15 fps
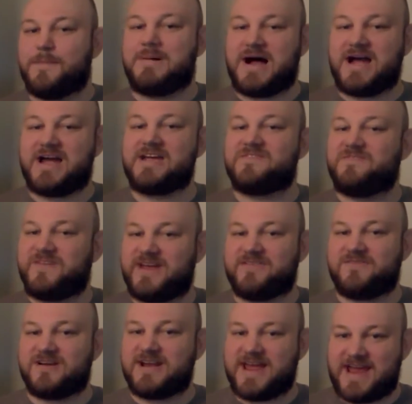my
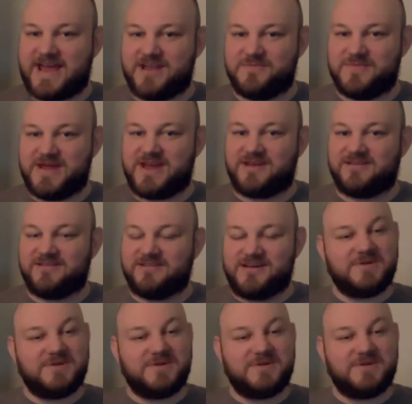favorite anime.